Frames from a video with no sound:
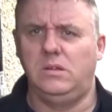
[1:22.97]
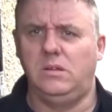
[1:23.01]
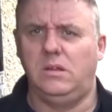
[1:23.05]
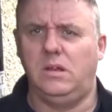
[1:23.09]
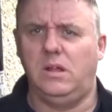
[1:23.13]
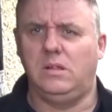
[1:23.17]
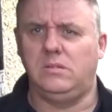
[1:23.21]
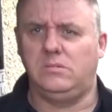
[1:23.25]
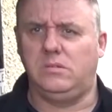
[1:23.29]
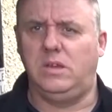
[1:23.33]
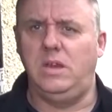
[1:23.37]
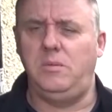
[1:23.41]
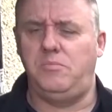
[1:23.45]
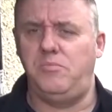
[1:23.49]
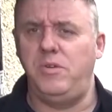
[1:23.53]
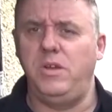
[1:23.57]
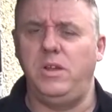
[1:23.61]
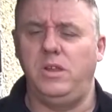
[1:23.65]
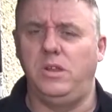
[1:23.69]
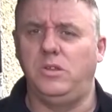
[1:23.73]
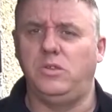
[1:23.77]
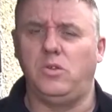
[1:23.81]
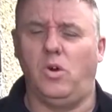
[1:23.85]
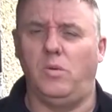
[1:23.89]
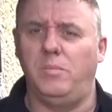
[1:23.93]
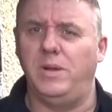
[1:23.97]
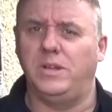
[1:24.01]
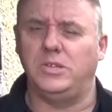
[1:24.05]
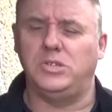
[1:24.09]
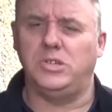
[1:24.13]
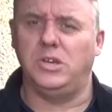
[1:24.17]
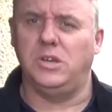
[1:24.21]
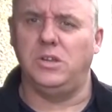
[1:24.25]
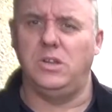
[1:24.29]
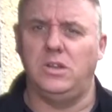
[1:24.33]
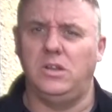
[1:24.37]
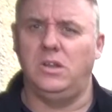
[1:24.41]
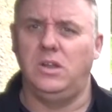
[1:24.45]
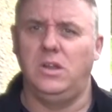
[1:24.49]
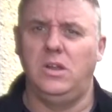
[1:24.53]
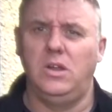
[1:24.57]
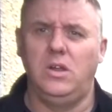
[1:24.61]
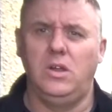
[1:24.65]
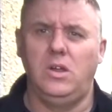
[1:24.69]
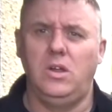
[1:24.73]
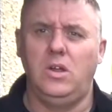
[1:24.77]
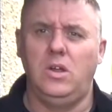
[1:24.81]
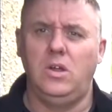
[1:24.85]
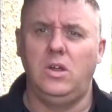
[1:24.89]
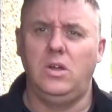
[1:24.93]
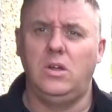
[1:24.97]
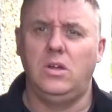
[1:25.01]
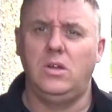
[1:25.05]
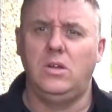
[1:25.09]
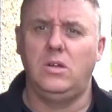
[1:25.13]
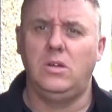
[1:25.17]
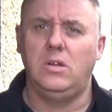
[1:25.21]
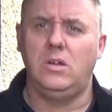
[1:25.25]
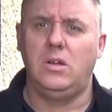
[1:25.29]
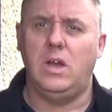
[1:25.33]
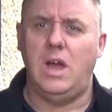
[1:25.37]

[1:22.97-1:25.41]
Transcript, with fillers: I'll keep ringing the doorbell, You'll sir. keep ringing the doorbell, will you?